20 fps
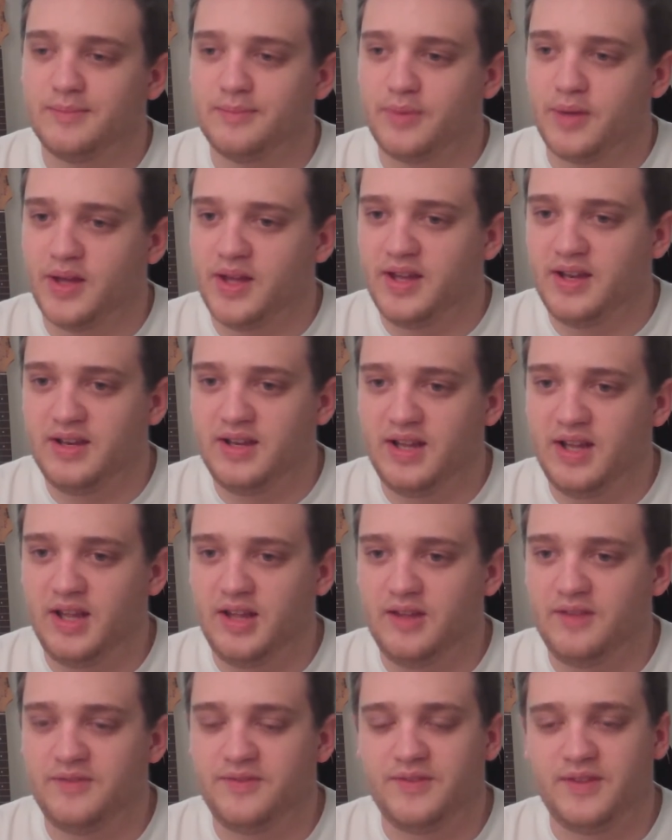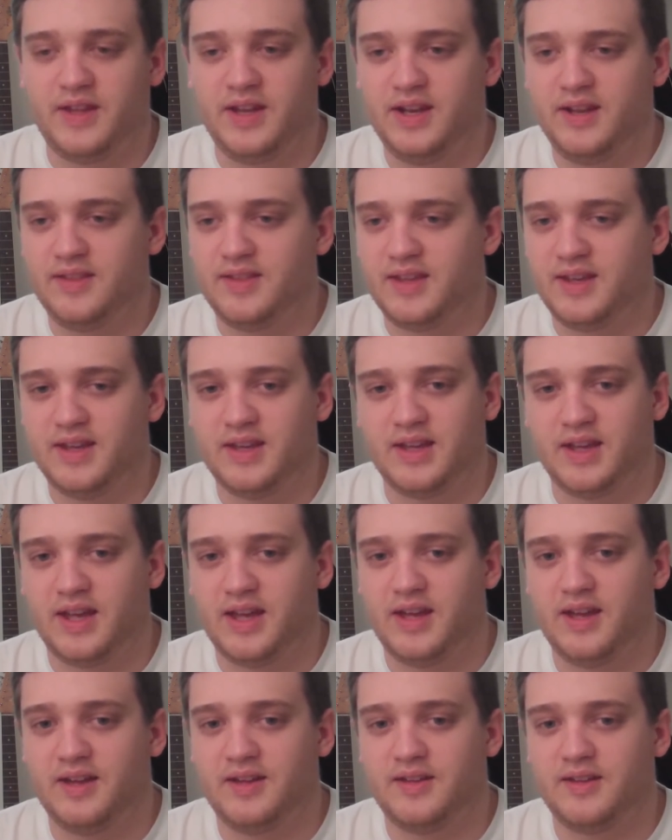But if anything
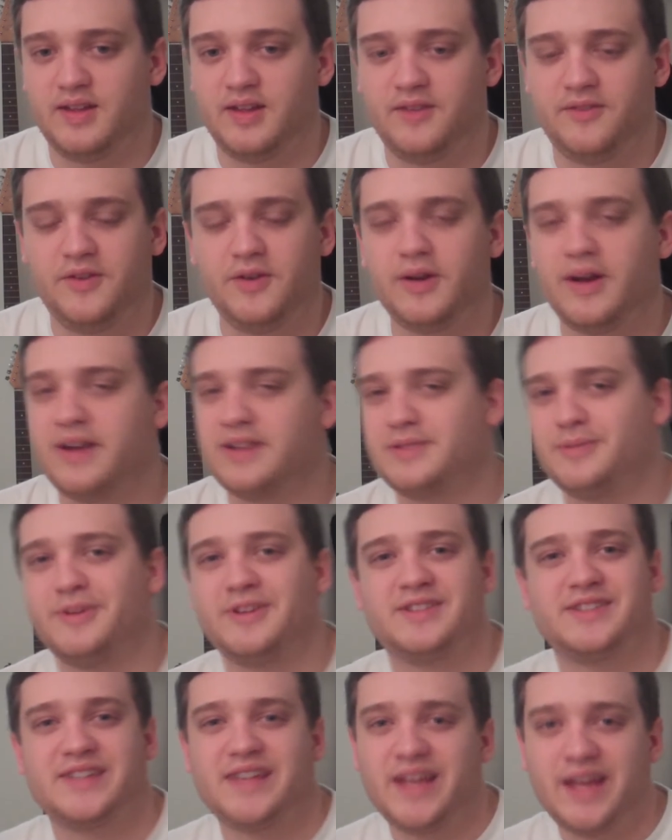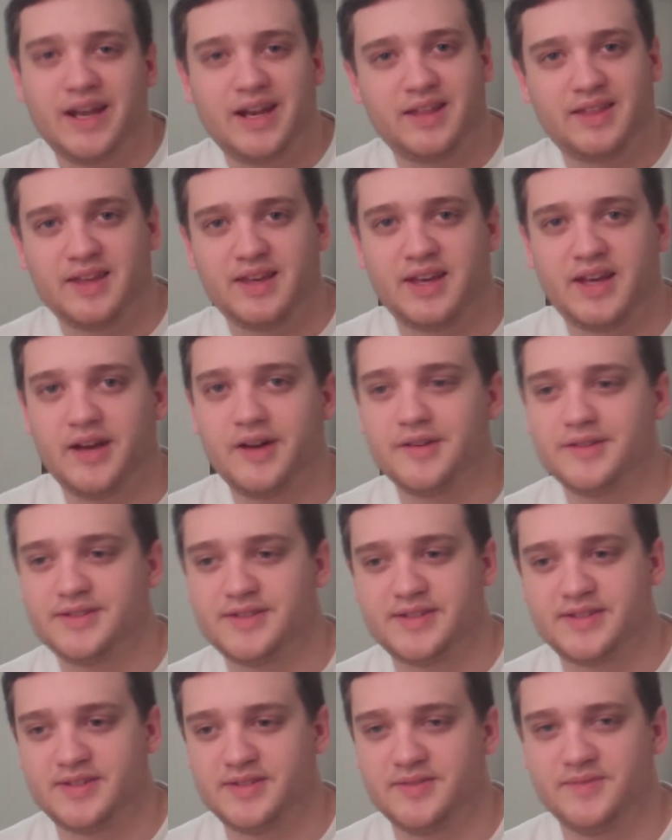if you guys want to see anything
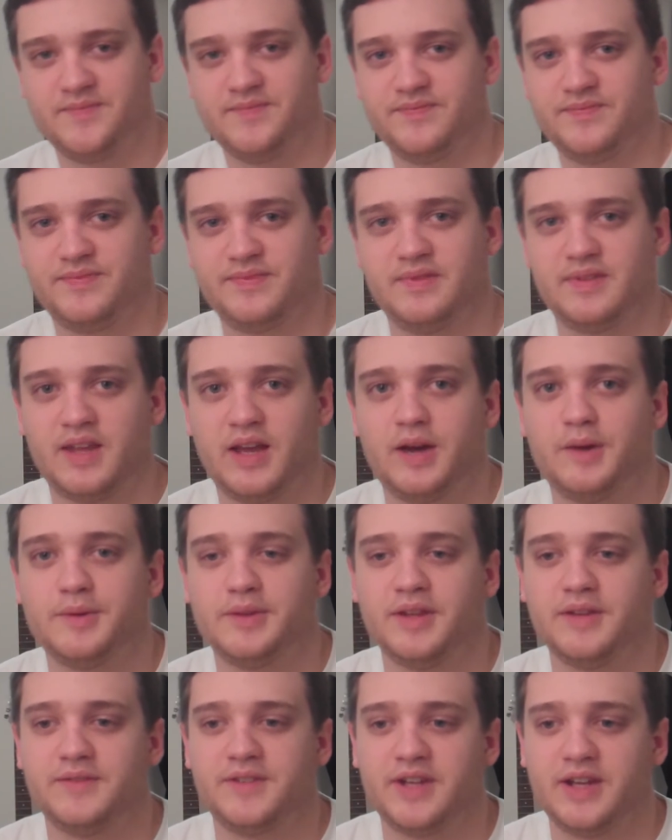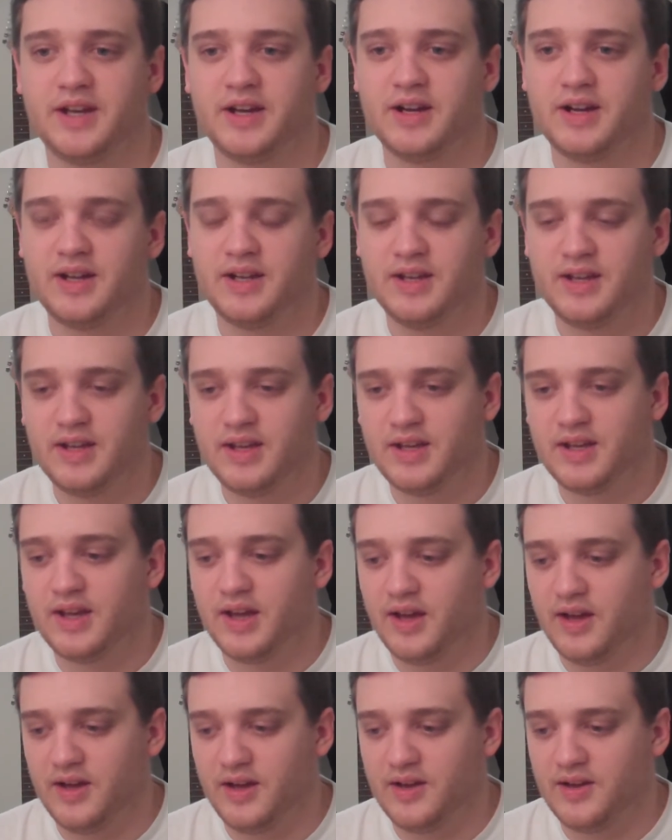else, I would love to hear it.
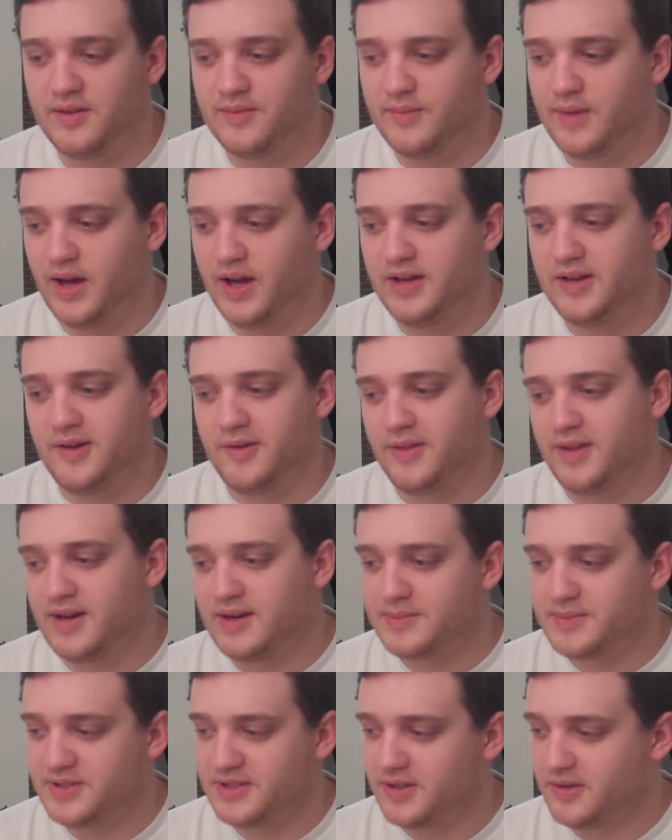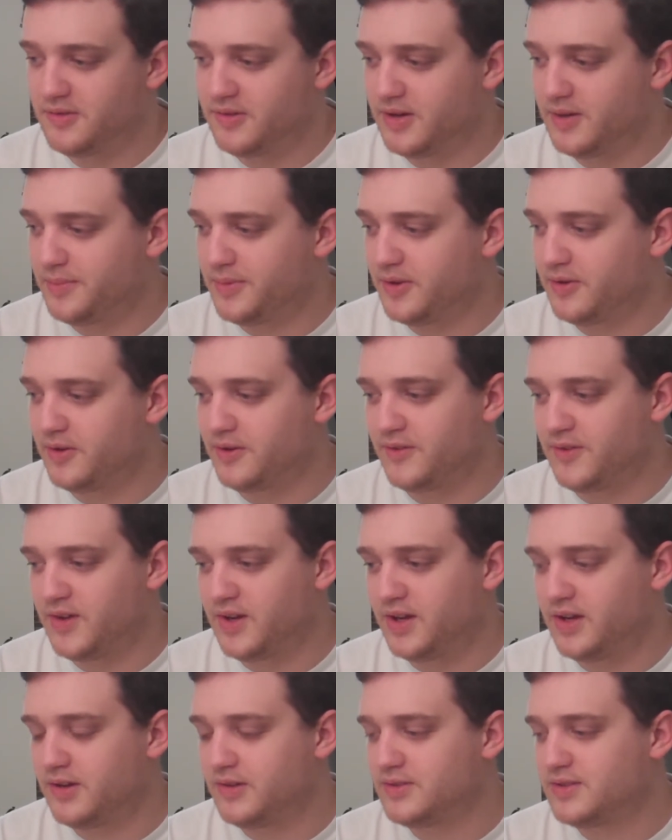Um, I know that I'm slow when uploading
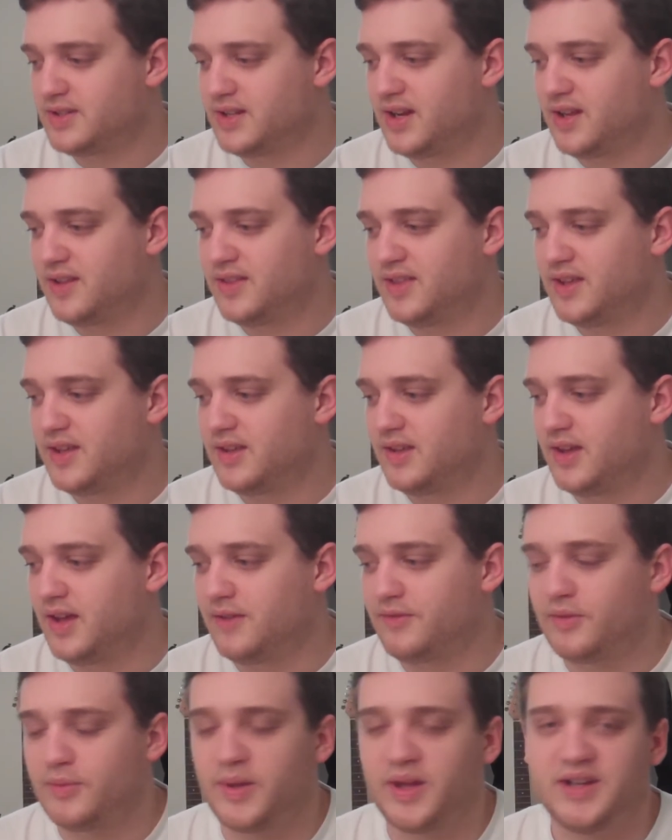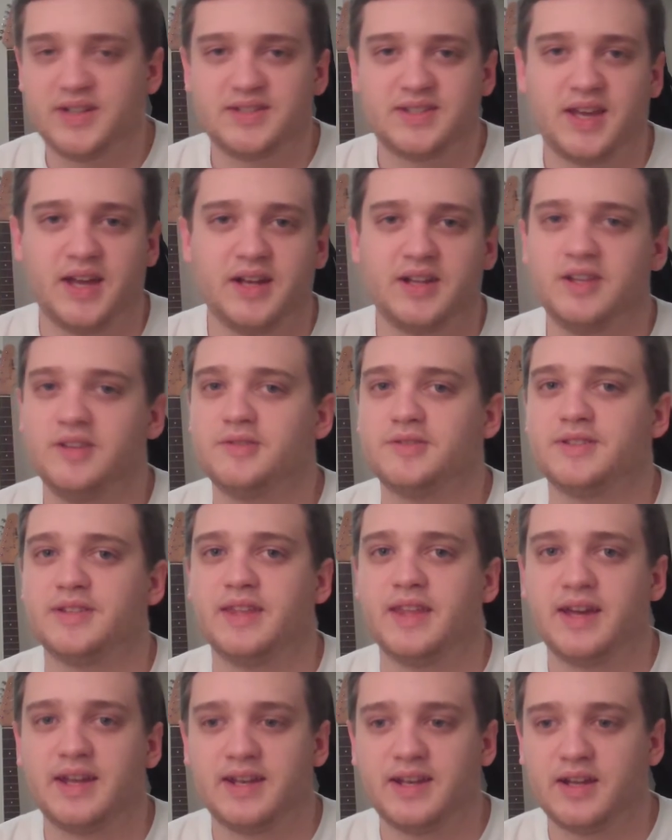videos, and I think everybody's kind of used to
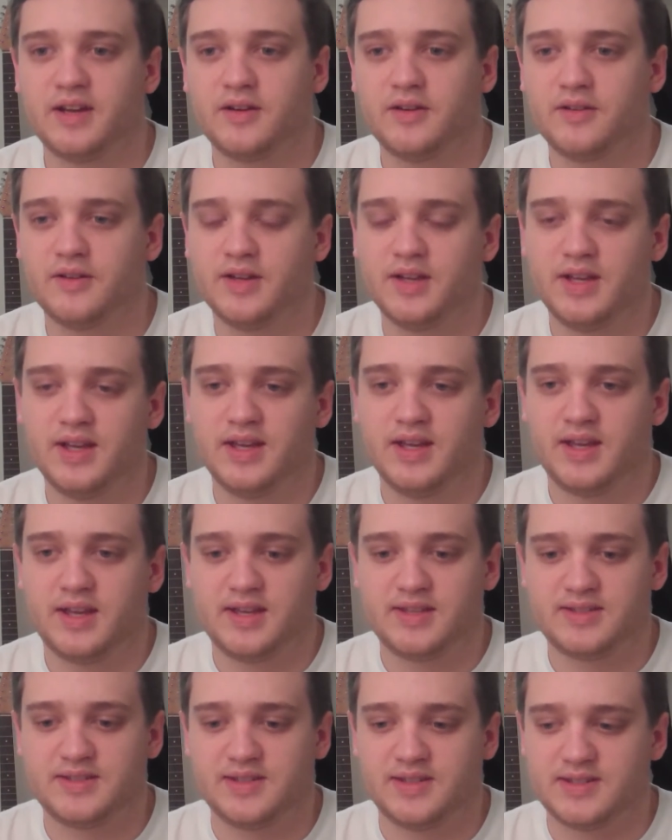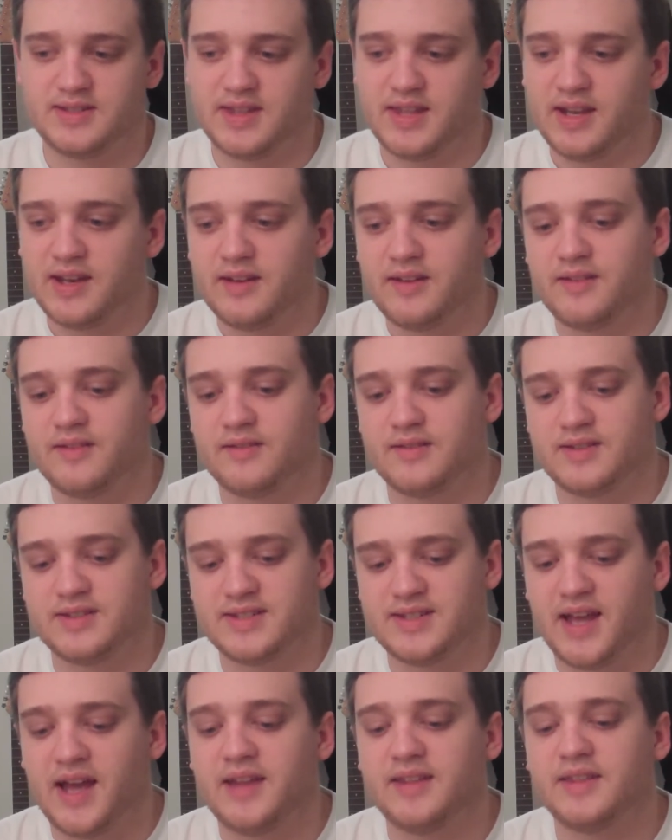that now. It's just that,
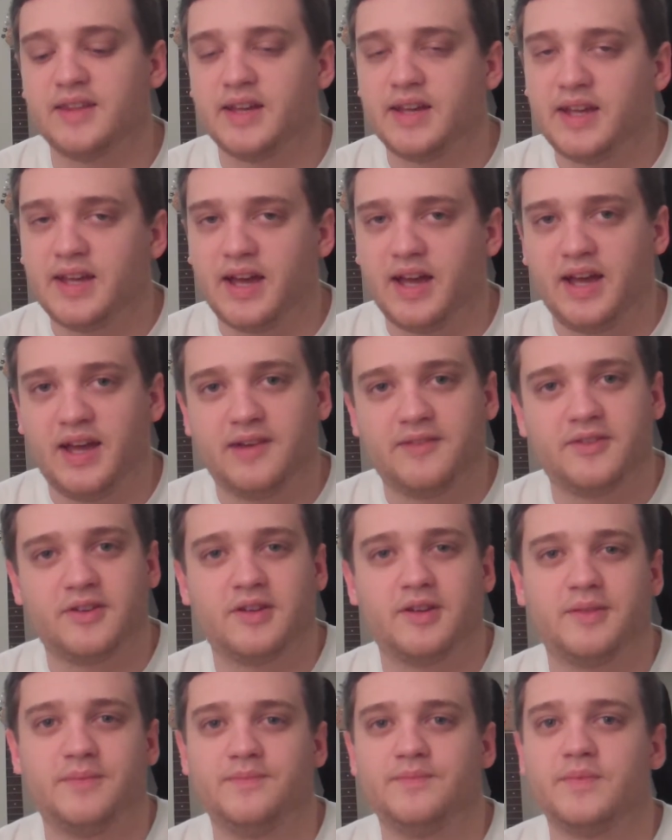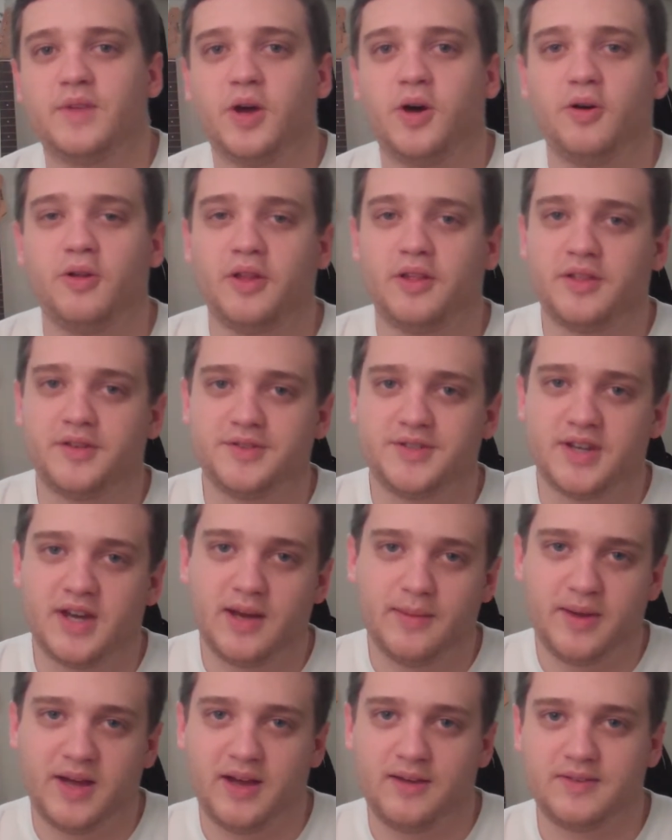sadly, I have a whole other
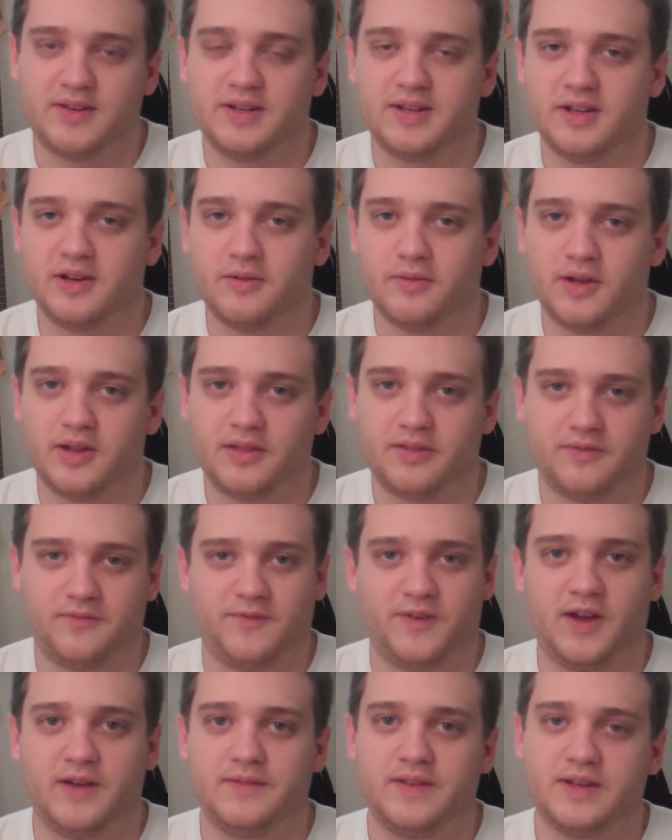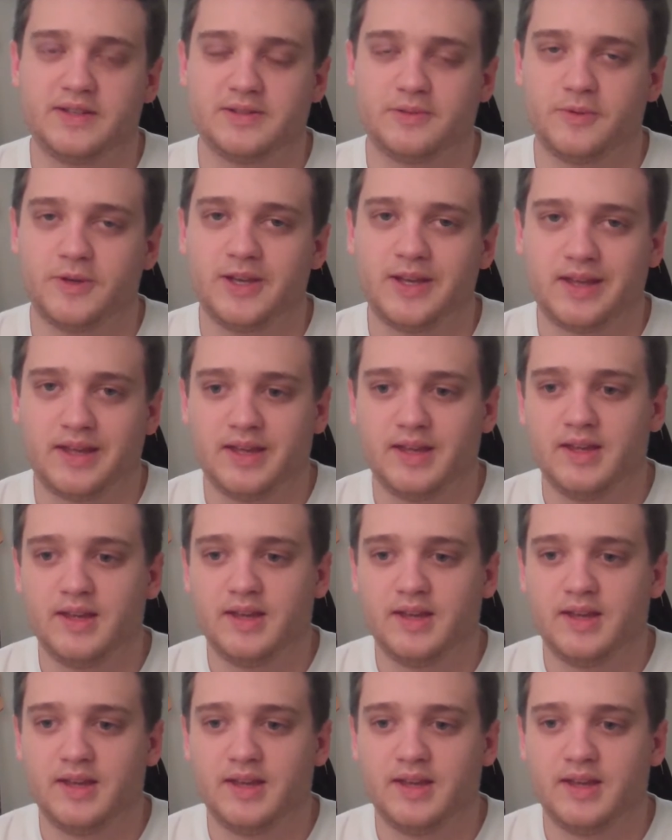job I have to deal with five days a week.